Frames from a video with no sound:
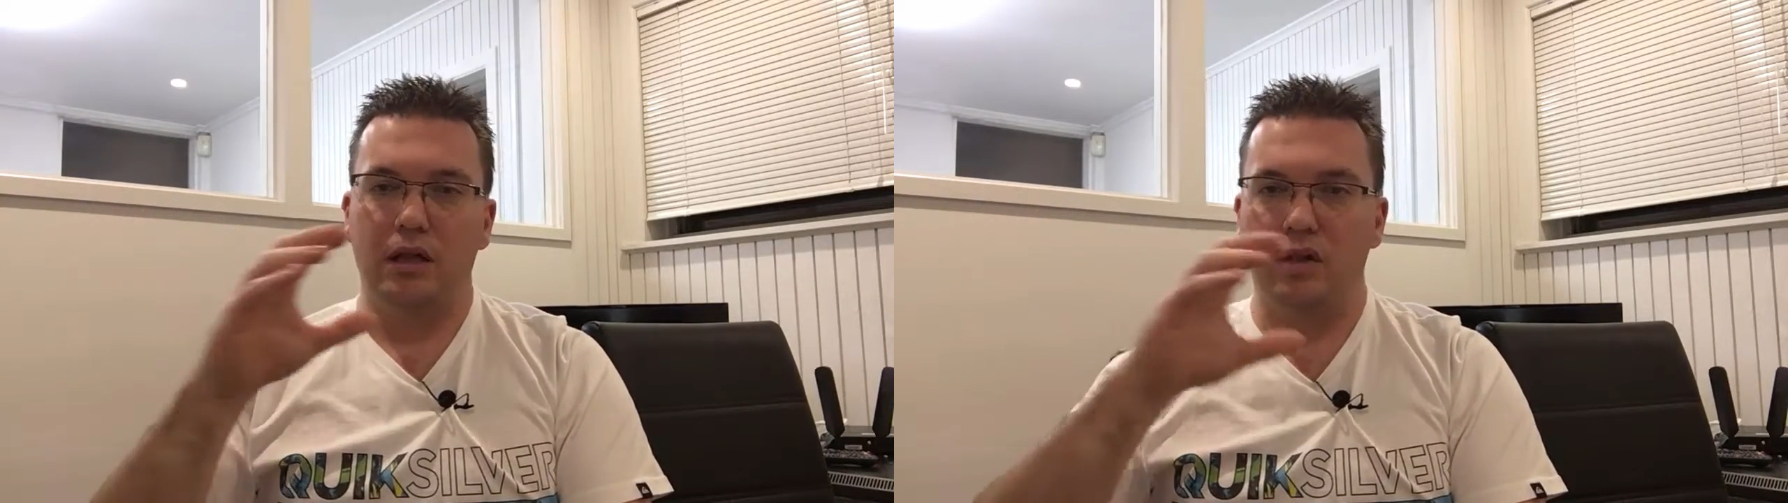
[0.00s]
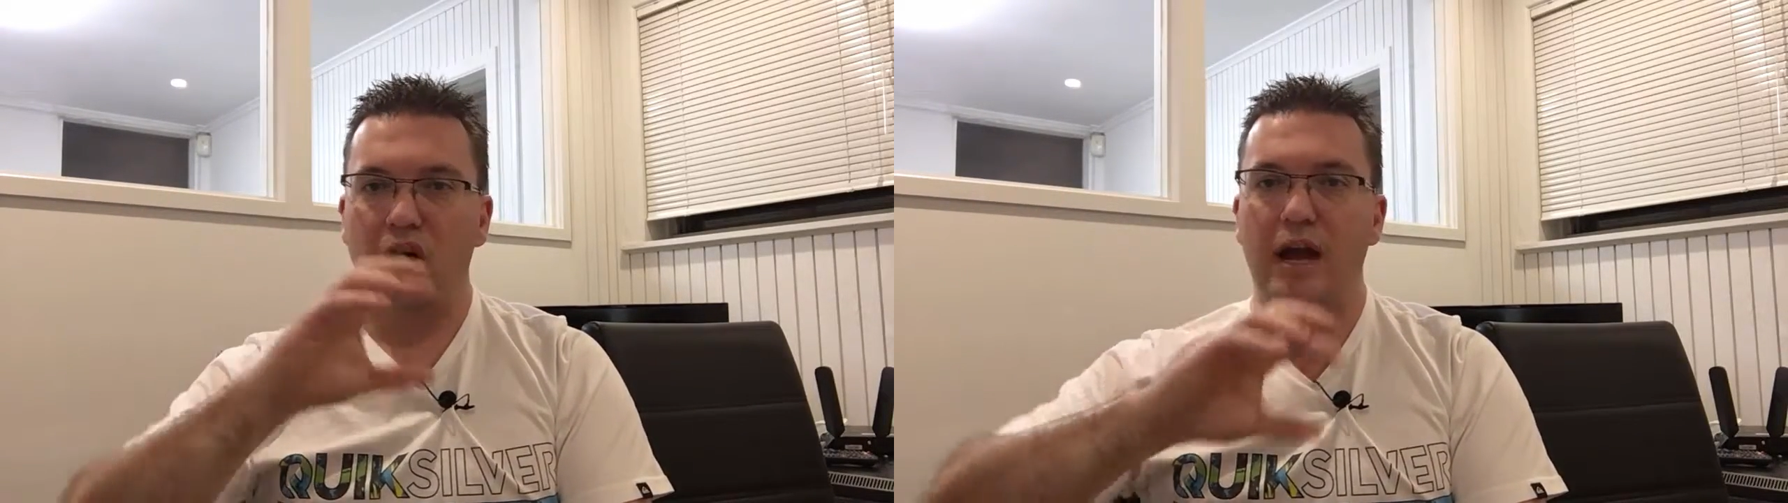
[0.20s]

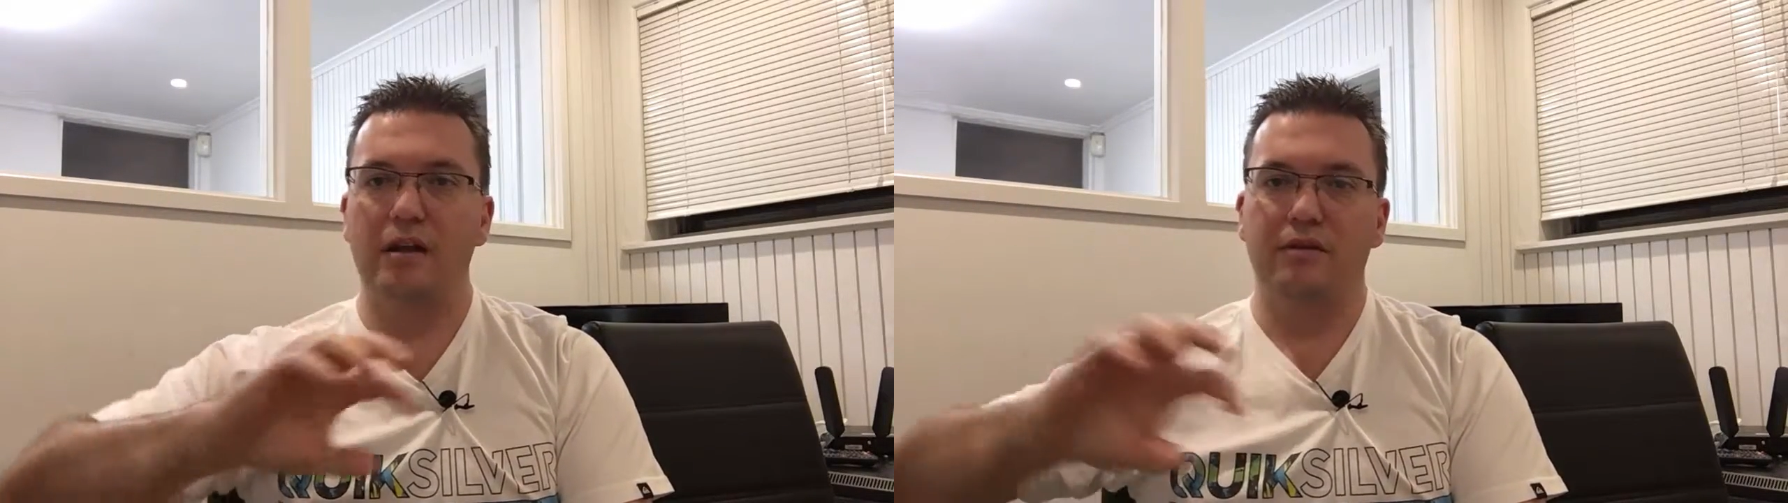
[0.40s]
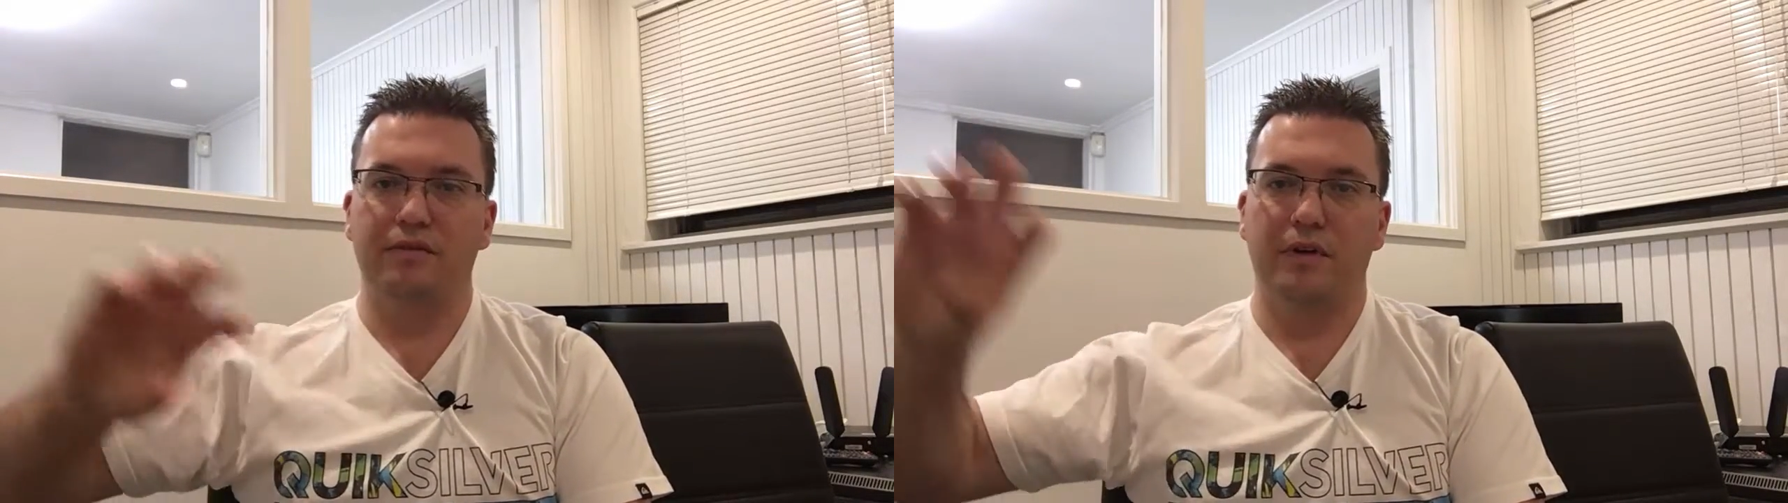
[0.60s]

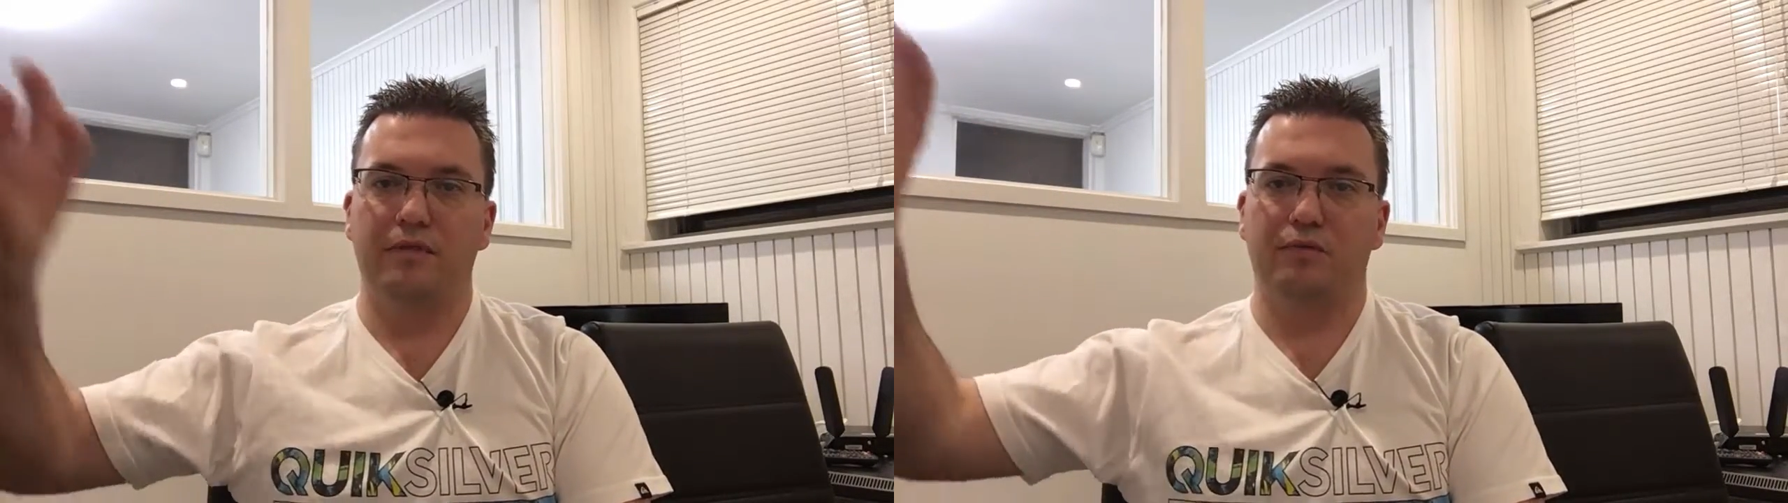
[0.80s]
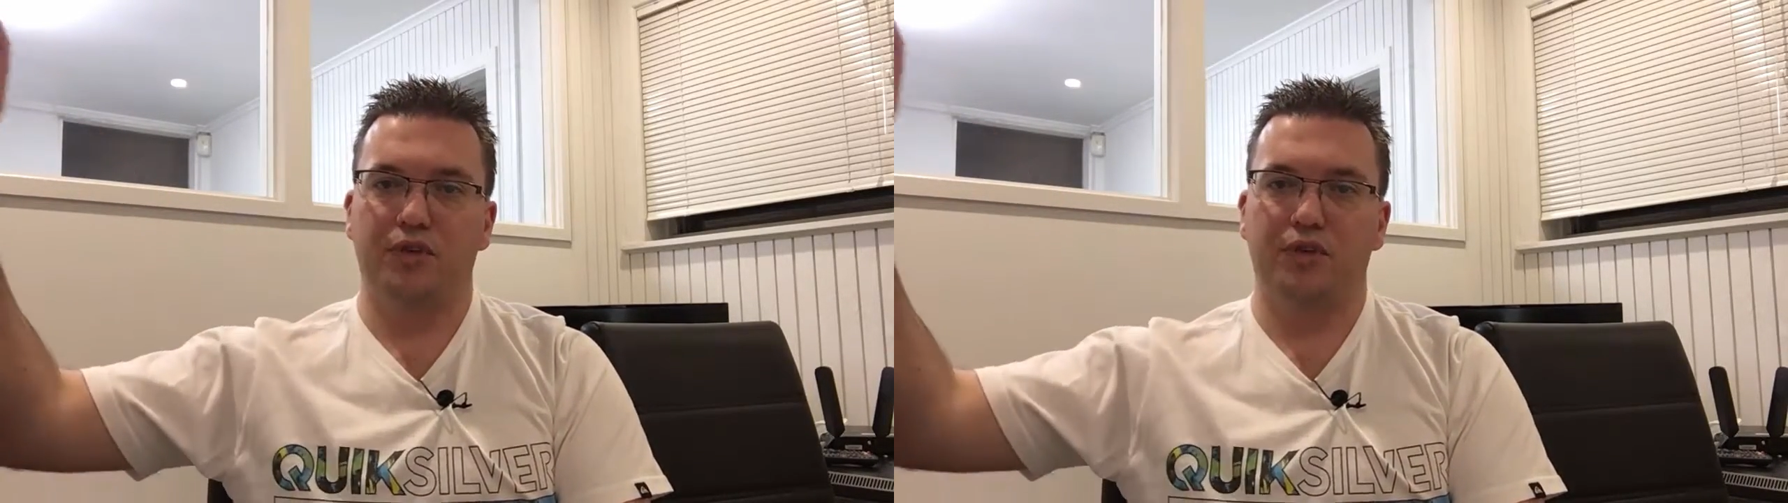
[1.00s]
line of